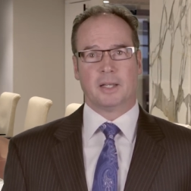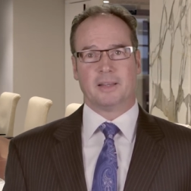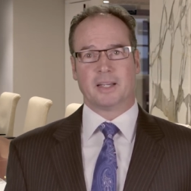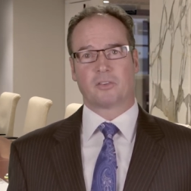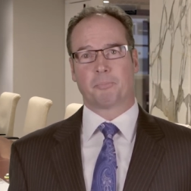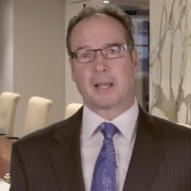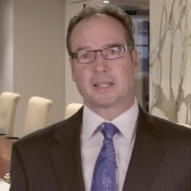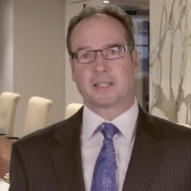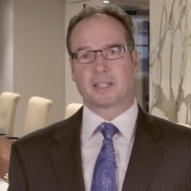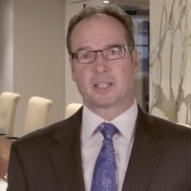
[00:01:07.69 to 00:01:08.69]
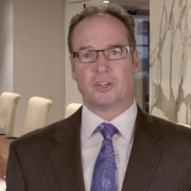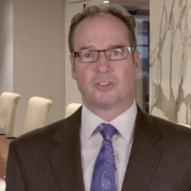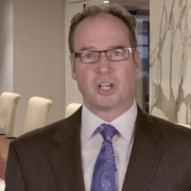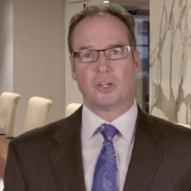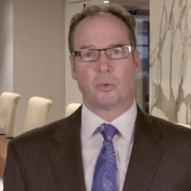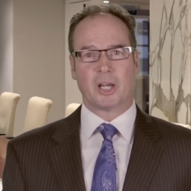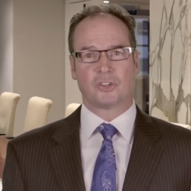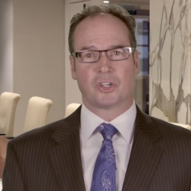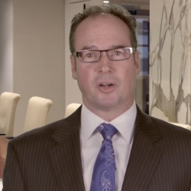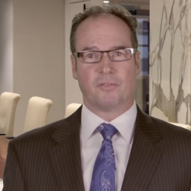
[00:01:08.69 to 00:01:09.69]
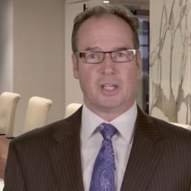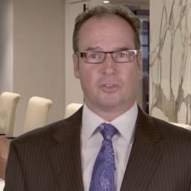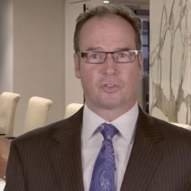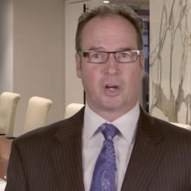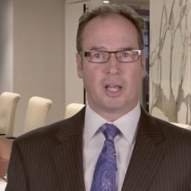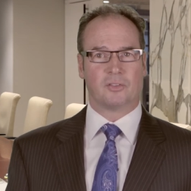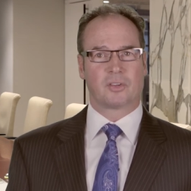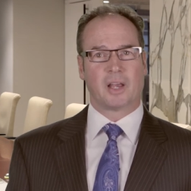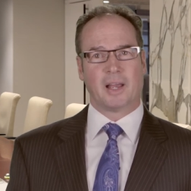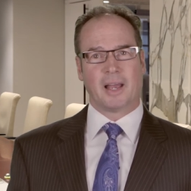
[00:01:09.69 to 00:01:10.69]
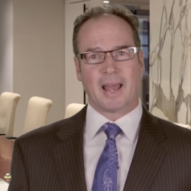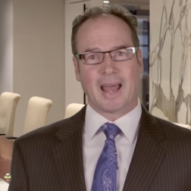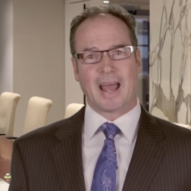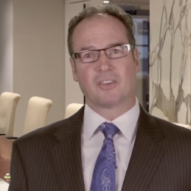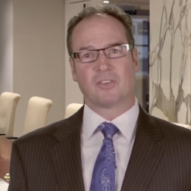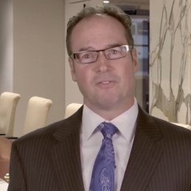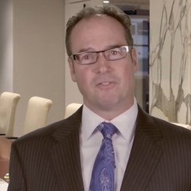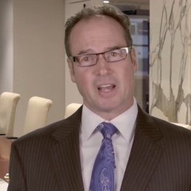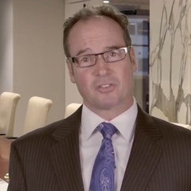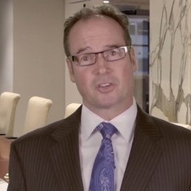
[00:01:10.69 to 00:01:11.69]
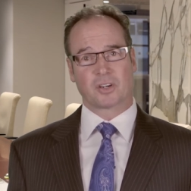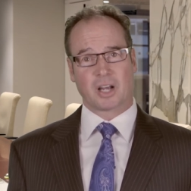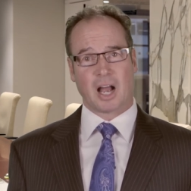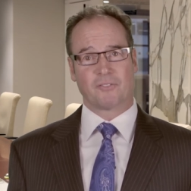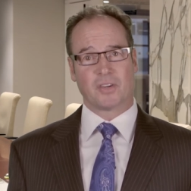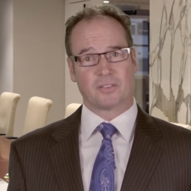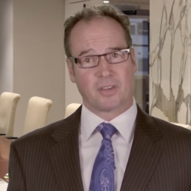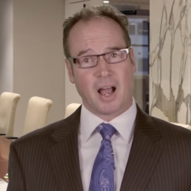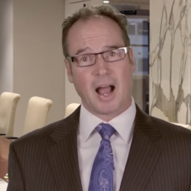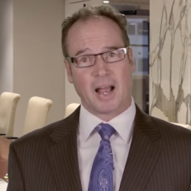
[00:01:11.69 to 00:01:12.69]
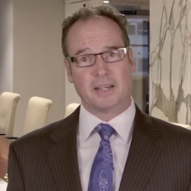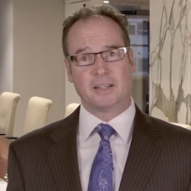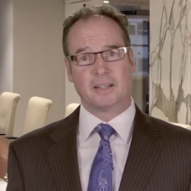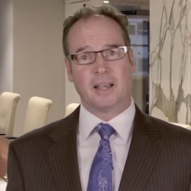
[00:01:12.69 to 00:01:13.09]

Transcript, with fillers: The expected continuation of these trends has investor confidence high